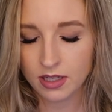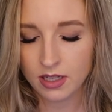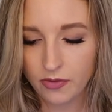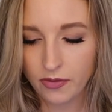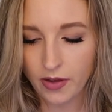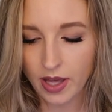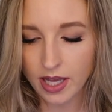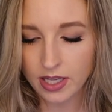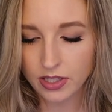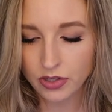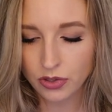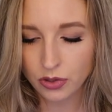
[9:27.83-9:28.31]

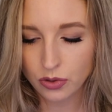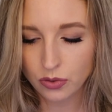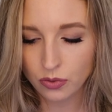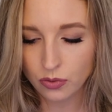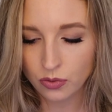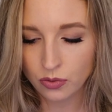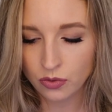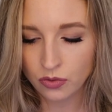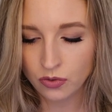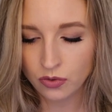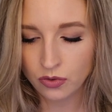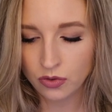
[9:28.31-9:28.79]
Fest
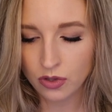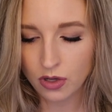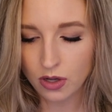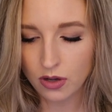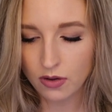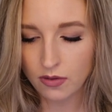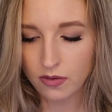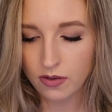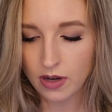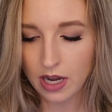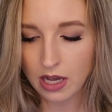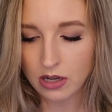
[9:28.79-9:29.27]
und
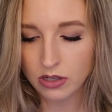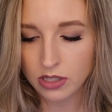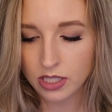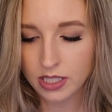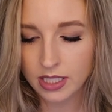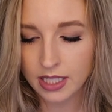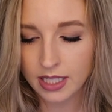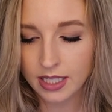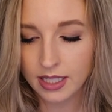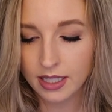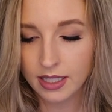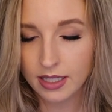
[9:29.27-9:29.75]

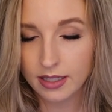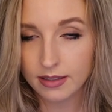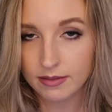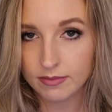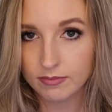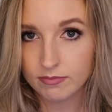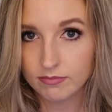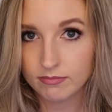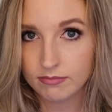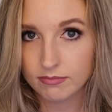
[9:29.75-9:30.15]
Flauschig.